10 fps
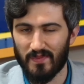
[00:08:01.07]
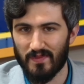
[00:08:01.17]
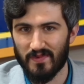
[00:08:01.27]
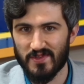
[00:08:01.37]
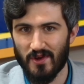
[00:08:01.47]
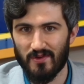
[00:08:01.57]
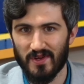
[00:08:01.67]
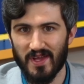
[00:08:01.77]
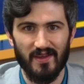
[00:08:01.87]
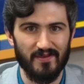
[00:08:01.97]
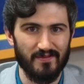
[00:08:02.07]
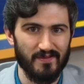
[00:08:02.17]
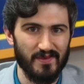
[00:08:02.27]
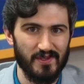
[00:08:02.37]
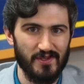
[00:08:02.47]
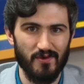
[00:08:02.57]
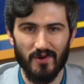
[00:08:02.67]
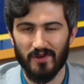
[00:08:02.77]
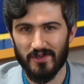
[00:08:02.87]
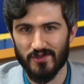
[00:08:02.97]
So, again, you
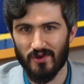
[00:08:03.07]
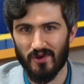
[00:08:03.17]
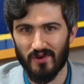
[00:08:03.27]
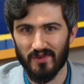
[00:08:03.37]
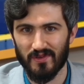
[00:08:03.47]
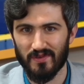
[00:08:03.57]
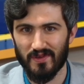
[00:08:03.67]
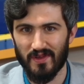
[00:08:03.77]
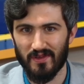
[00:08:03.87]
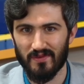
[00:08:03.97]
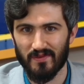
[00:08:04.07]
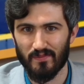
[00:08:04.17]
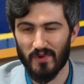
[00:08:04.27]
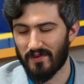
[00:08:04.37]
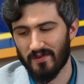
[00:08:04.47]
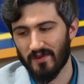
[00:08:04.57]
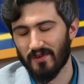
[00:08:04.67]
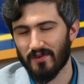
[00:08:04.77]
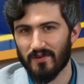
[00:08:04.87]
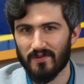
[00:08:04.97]
are in control. But
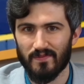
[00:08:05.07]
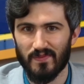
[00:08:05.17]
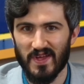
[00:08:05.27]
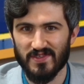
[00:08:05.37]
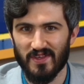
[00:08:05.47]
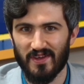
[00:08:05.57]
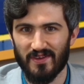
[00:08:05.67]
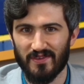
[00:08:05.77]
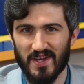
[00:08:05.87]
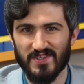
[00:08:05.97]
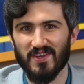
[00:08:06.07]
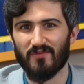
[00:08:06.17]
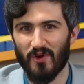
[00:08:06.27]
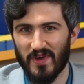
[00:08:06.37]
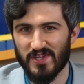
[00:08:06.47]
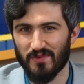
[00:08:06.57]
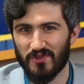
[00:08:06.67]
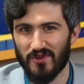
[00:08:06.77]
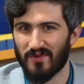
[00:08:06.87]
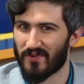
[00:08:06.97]
that's the last self motivation we'll
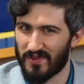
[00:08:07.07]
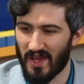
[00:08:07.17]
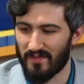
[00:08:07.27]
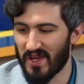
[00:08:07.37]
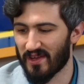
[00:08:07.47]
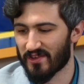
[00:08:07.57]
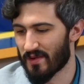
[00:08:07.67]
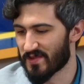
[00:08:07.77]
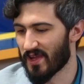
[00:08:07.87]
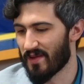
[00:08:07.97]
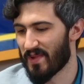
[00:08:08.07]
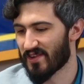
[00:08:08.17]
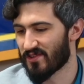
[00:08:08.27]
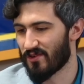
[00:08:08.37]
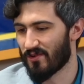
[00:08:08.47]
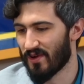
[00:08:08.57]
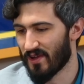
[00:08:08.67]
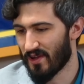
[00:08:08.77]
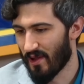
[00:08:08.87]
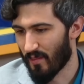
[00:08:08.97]
do for the time being. In terms of getting back to
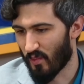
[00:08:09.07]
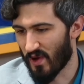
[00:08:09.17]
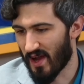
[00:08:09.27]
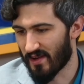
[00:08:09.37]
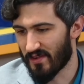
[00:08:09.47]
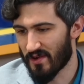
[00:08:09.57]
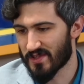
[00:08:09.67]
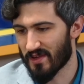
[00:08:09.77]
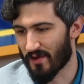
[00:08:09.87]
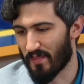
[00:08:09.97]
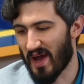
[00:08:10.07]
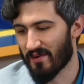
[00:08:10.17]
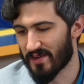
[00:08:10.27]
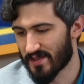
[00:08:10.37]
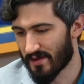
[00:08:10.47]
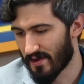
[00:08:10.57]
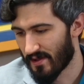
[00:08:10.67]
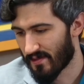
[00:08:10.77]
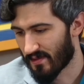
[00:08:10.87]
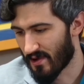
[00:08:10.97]
Brianna, there's a, or Byron,
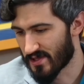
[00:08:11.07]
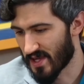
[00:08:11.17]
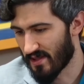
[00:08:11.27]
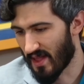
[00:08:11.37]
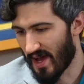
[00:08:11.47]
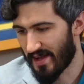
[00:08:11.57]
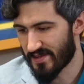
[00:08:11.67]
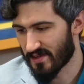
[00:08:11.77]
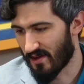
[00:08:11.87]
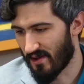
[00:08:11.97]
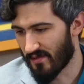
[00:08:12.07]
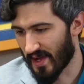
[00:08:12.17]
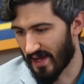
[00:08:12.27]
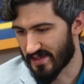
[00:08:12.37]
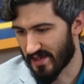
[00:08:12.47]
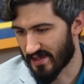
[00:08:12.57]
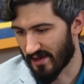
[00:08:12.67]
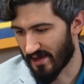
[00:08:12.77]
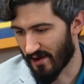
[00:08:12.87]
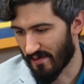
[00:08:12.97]
there's a lot of content
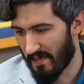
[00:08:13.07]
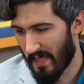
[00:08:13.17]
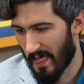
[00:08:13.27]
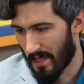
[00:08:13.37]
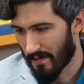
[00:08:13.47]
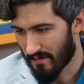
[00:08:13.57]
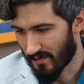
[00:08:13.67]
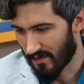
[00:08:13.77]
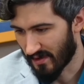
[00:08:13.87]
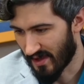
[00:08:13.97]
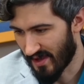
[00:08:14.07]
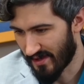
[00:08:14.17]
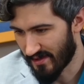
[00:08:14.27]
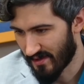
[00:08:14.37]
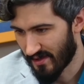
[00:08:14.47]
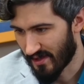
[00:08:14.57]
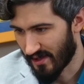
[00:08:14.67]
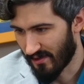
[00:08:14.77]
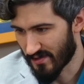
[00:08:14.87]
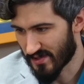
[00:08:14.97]
on here, and
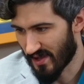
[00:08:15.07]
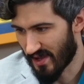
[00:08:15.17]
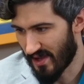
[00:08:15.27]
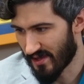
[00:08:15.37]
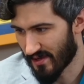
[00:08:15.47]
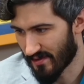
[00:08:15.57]
it looks like.